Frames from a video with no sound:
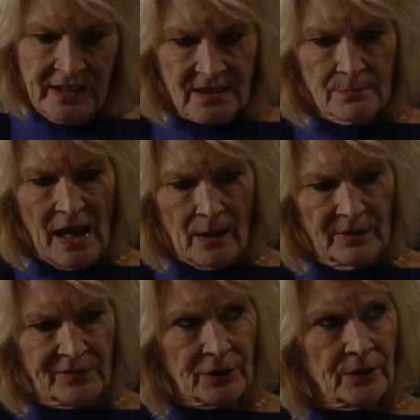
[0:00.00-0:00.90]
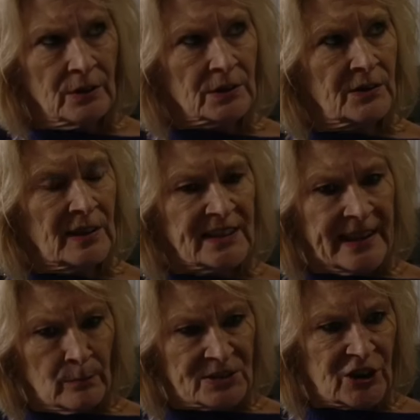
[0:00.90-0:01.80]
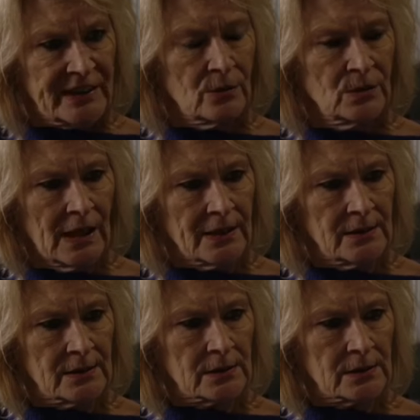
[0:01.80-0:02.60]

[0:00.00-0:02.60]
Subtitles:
is the matter with you? You've had the yump with Jean all day.